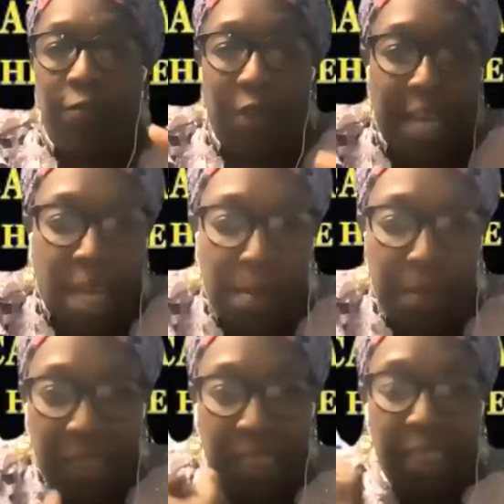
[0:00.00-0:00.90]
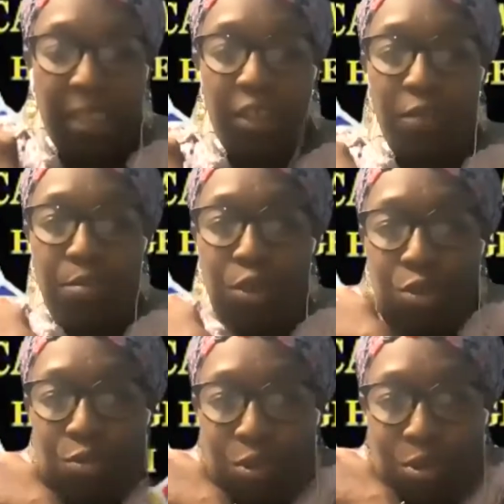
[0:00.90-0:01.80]
family,
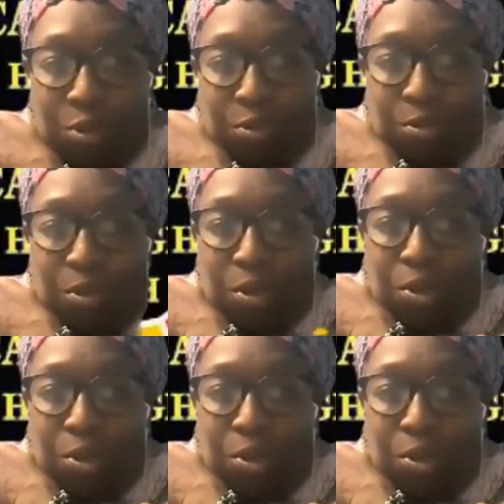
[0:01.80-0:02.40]
communal,